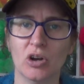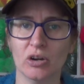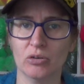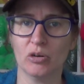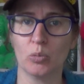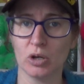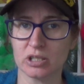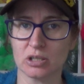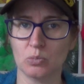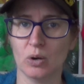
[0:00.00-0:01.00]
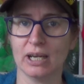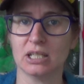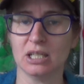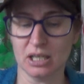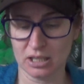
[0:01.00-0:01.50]
or a worsted
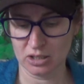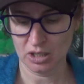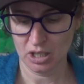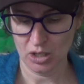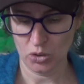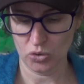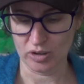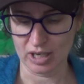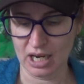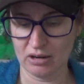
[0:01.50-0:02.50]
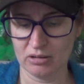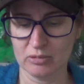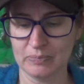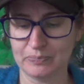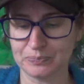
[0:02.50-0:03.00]
weight yarn or an
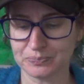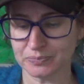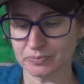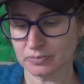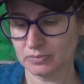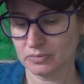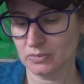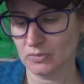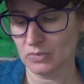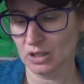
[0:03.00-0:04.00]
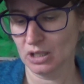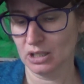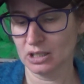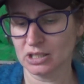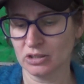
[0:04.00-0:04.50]
Aran.
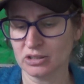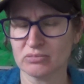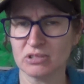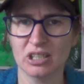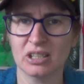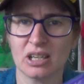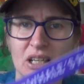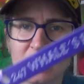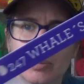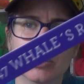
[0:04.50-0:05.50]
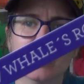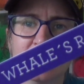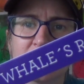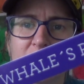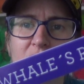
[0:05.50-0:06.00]
Did I tell you the colour number
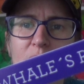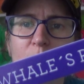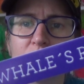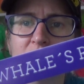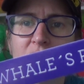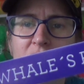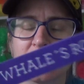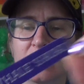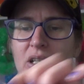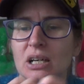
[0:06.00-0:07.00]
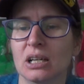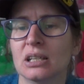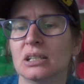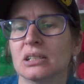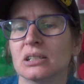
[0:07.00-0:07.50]
already? I can't remember.
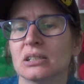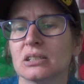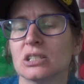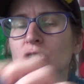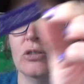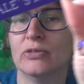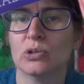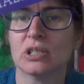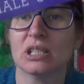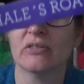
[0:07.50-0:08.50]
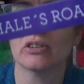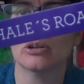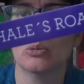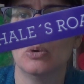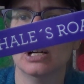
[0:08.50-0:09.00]
Colour
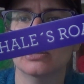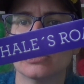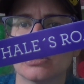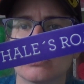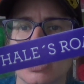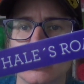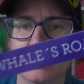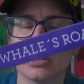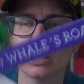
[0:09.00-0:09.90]
247 Wales Road.